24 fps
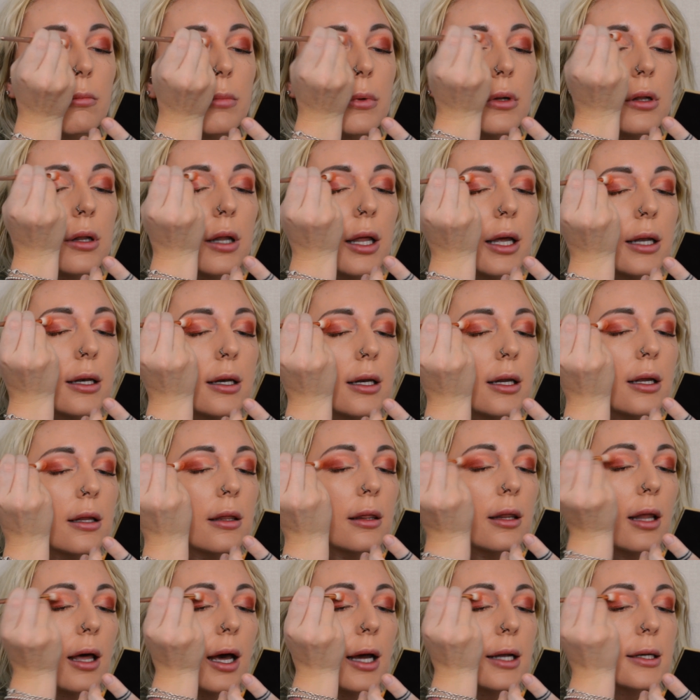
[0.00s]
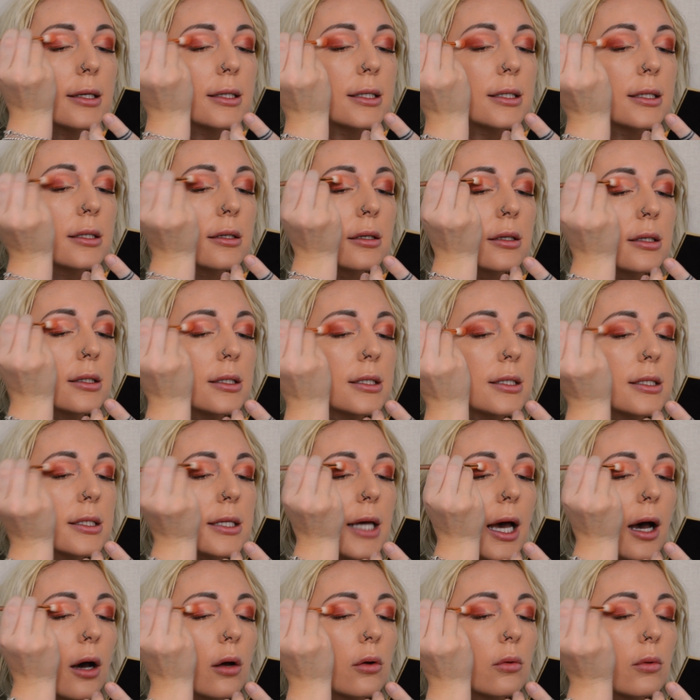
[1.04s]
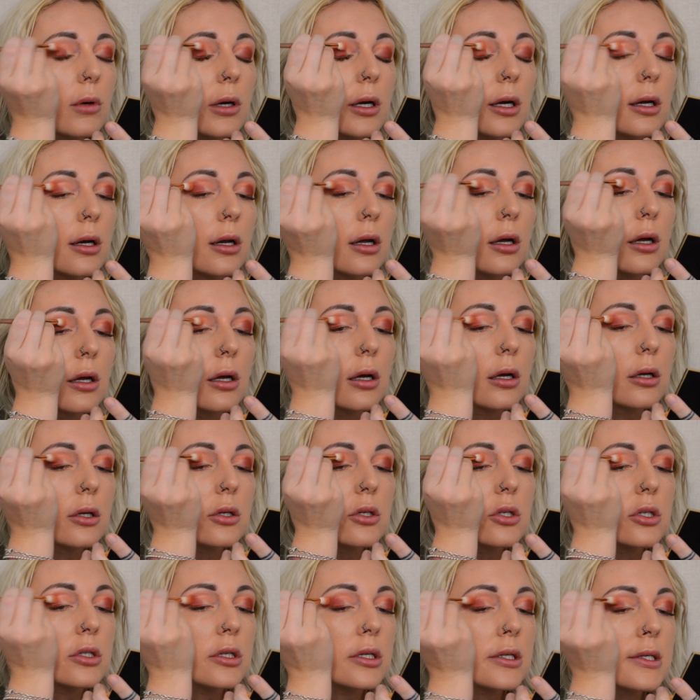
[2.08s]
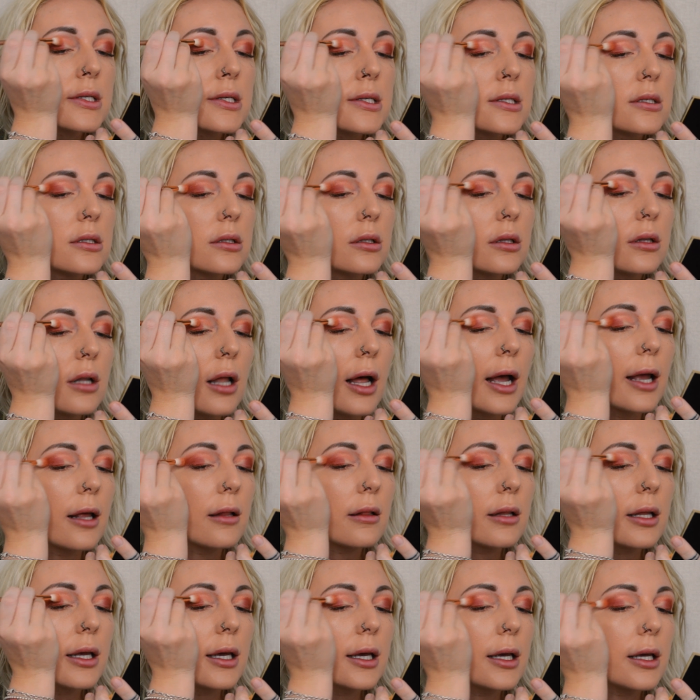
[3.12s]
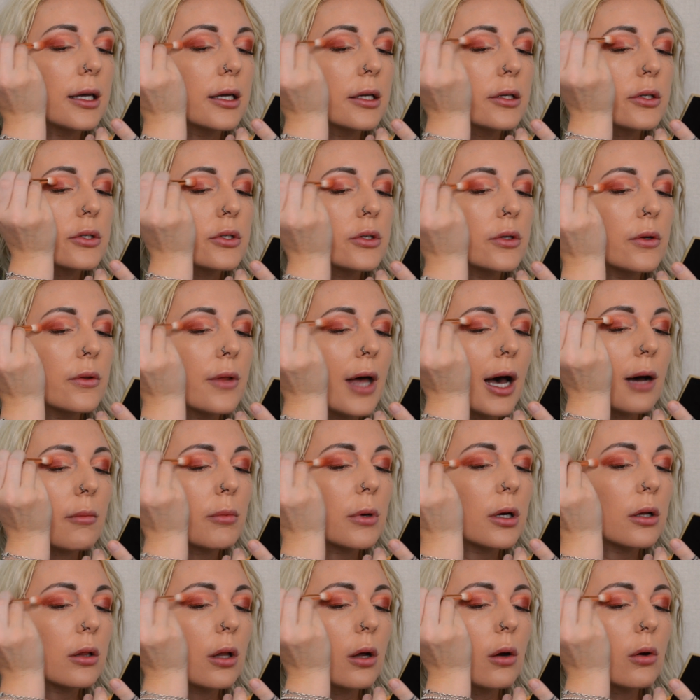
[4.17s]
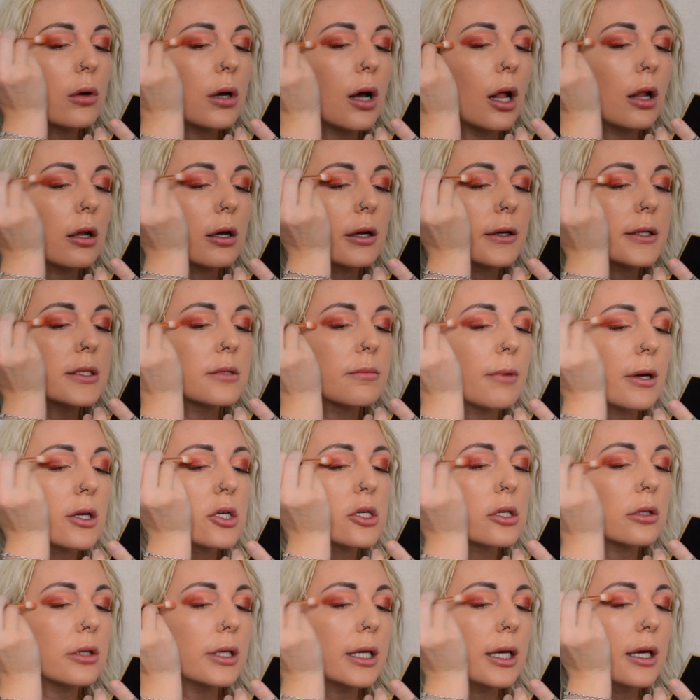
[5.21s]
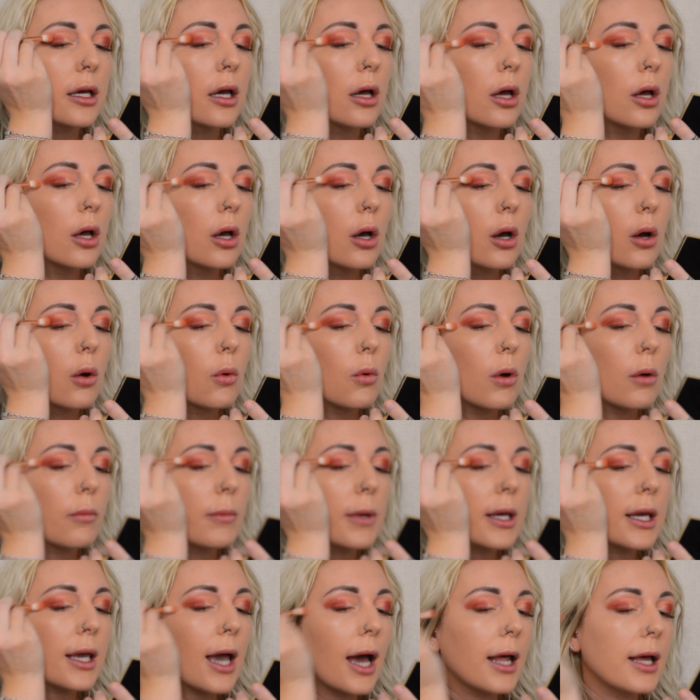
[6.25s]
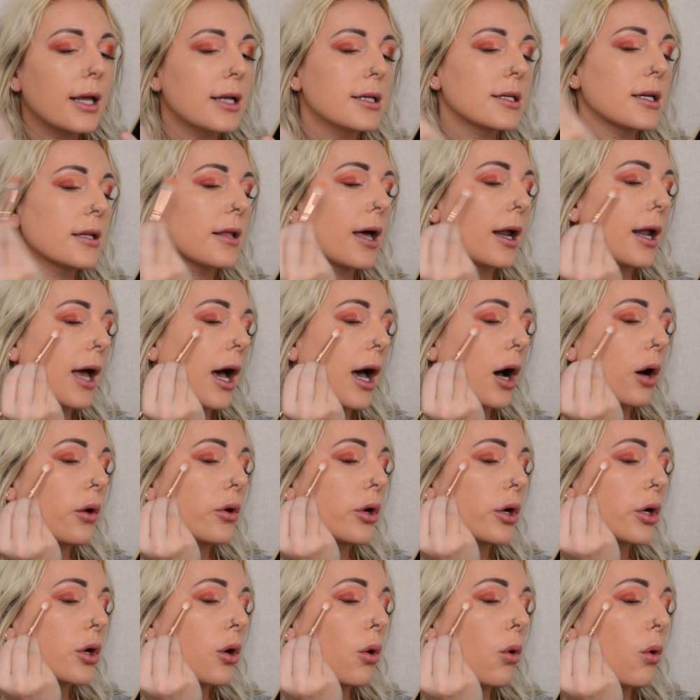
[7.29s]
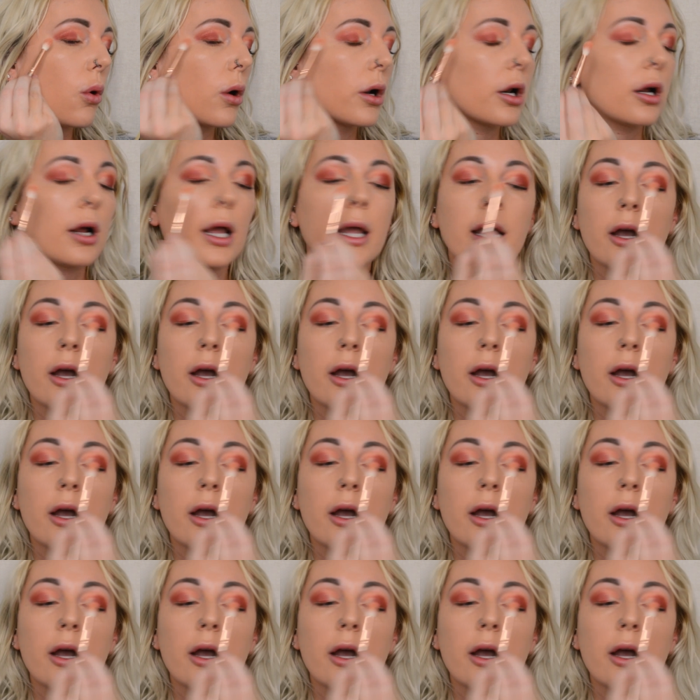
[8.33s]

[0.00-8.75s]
blending that downward just slightly into that Merlot color, especially when we get into that outer corner